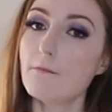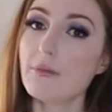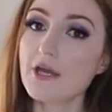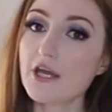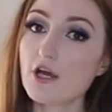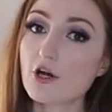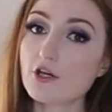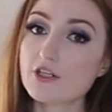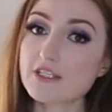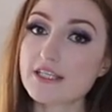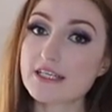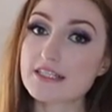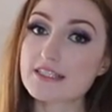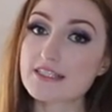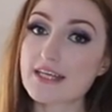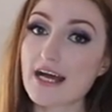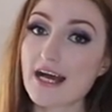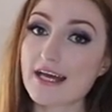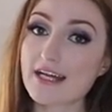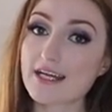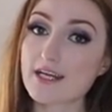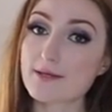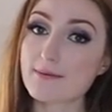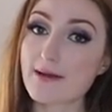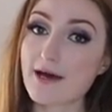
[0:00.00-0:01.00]
beyond
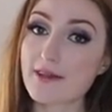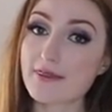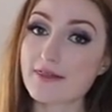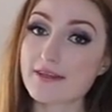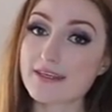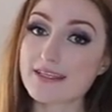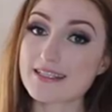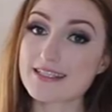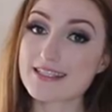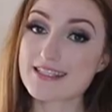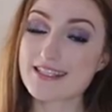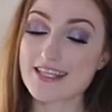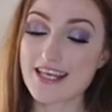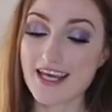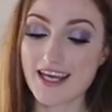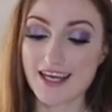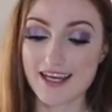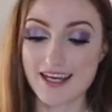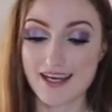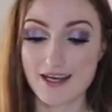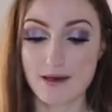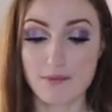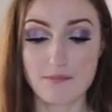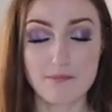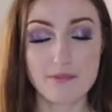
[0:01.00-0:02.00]
excited about this,
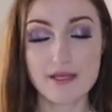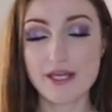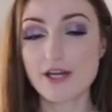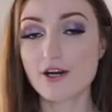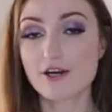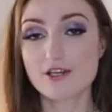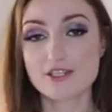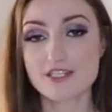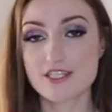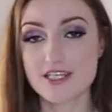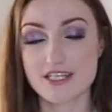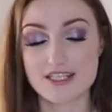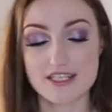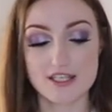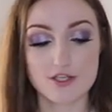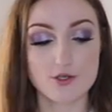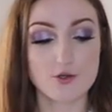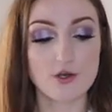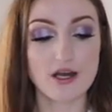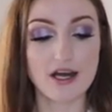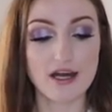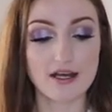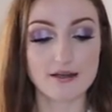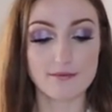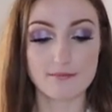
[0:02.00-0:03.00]
beyond,
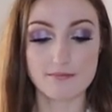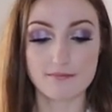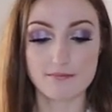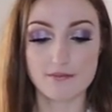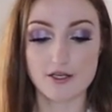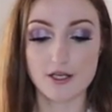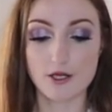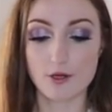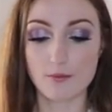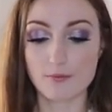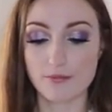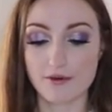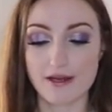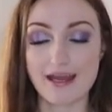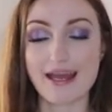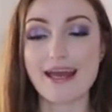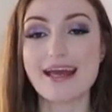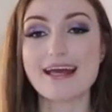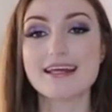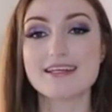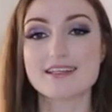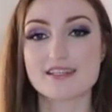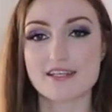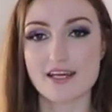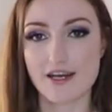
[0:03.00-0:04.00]
you can't
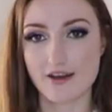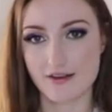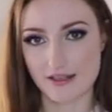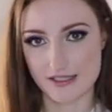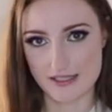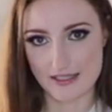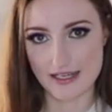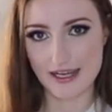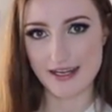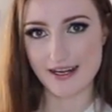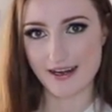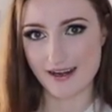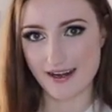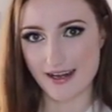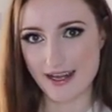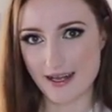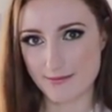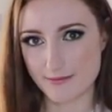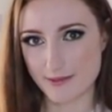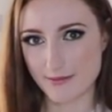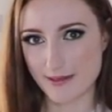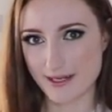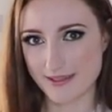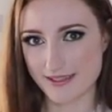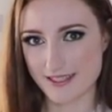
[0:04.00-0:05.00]
comprehend how excited I
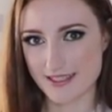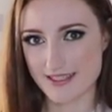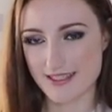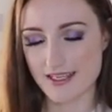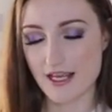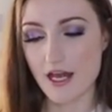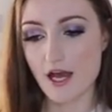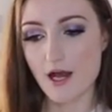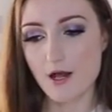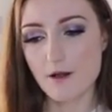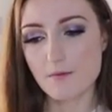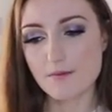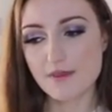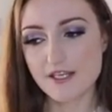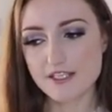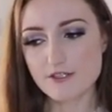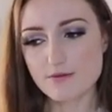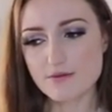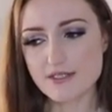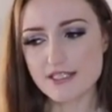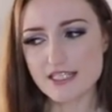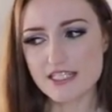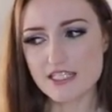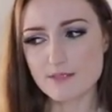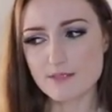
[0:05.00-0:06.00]
am about this. This was